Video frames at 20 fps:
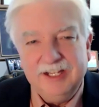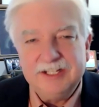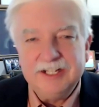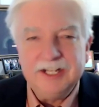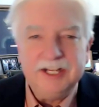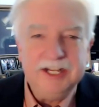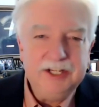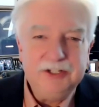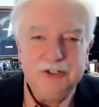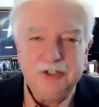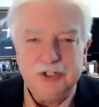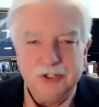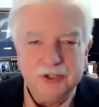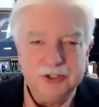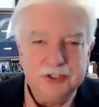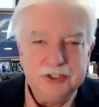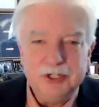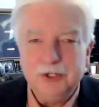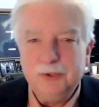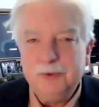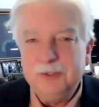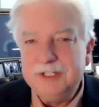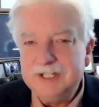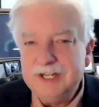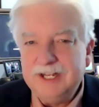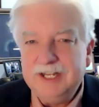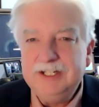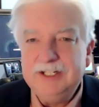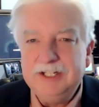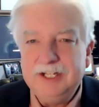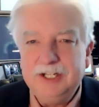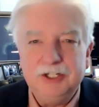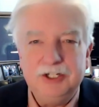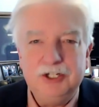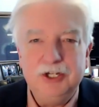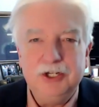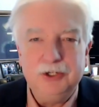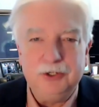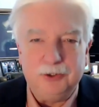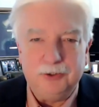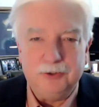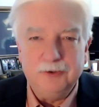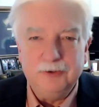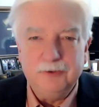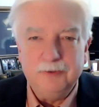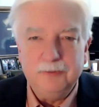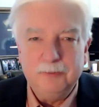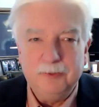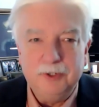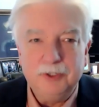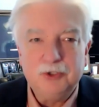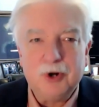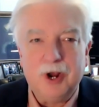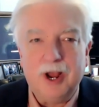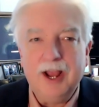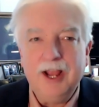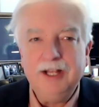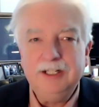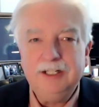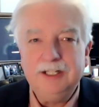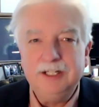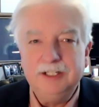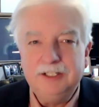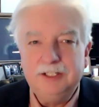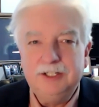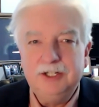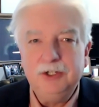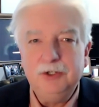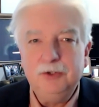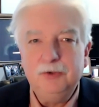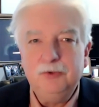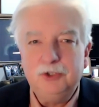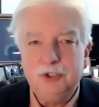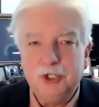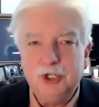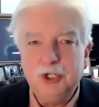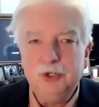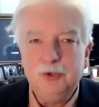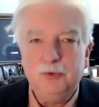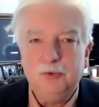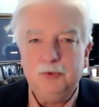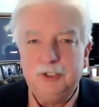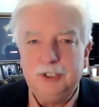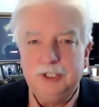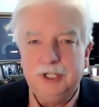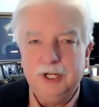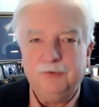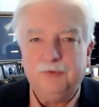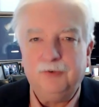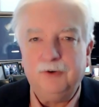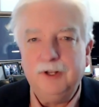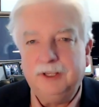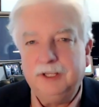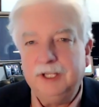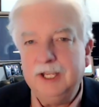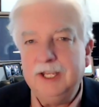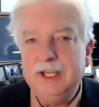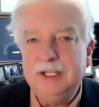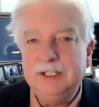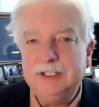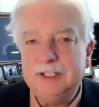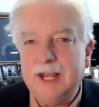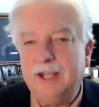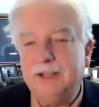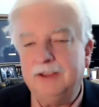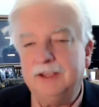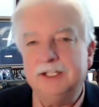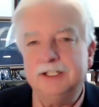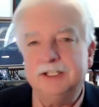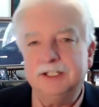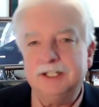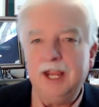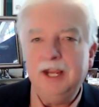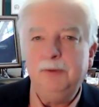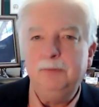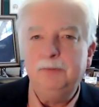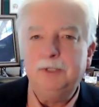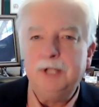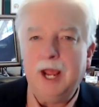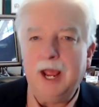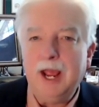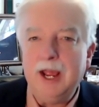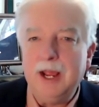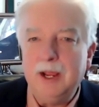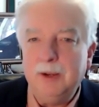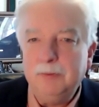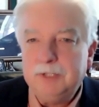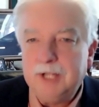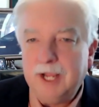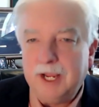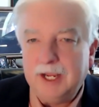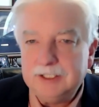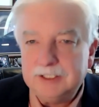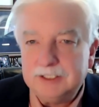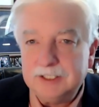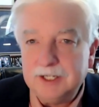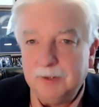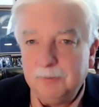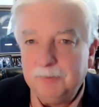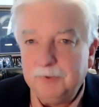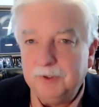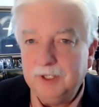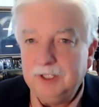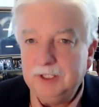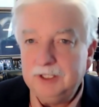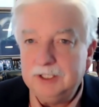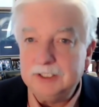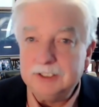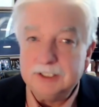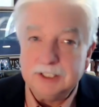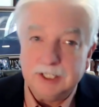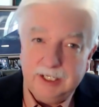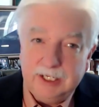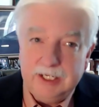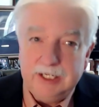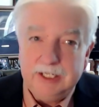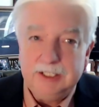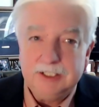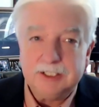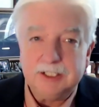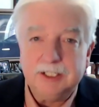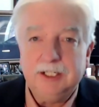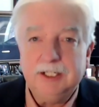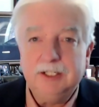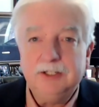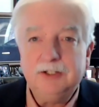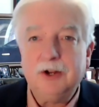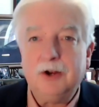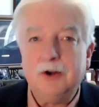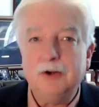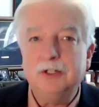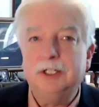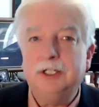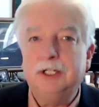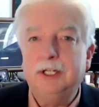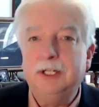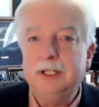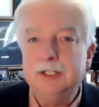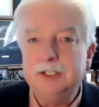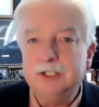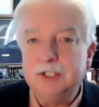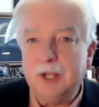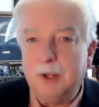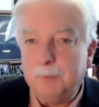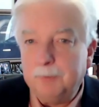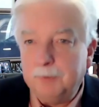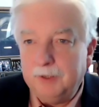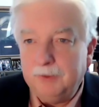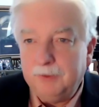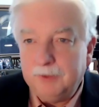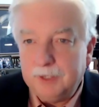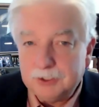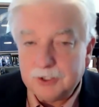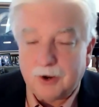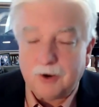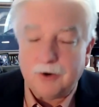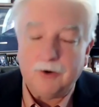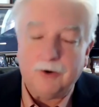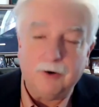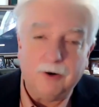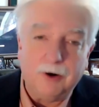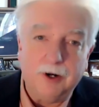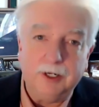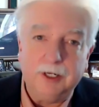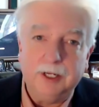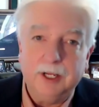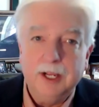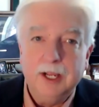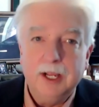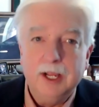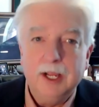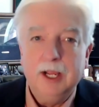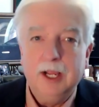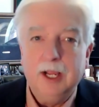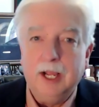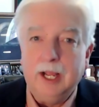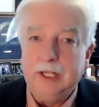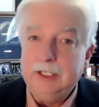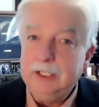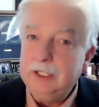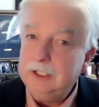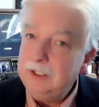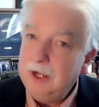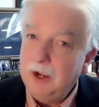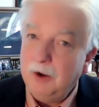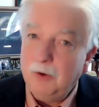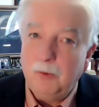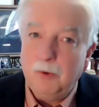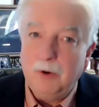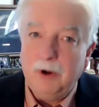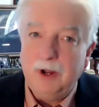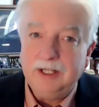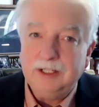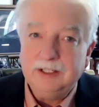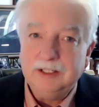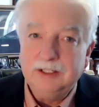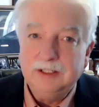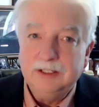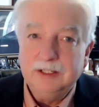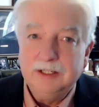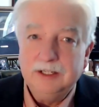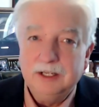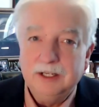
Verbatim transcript: You see, each of the two is easy to do, but trying to do two different things at the same time takes something that's easy and turns it into something that's hard. And you know what?